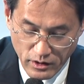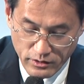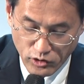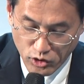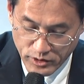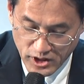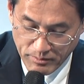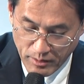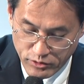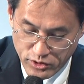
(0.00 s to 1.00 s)
The committee
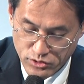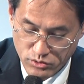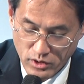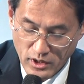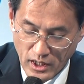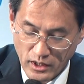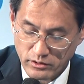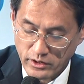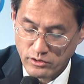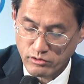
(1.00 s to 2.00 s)
published
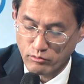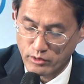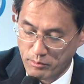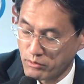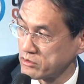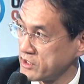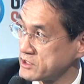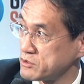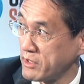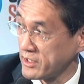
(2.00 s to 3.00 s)
an interim report
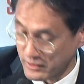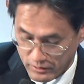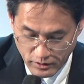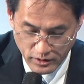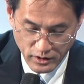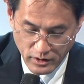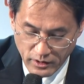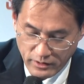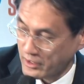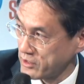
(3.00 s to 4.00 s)
last month.
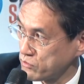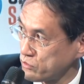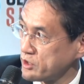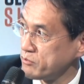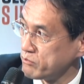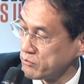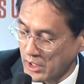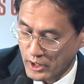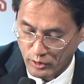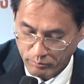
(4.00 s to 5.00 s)
There are three
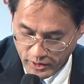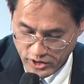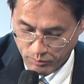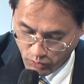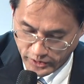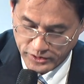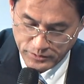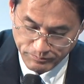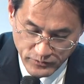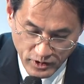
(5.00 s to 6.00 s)
major points.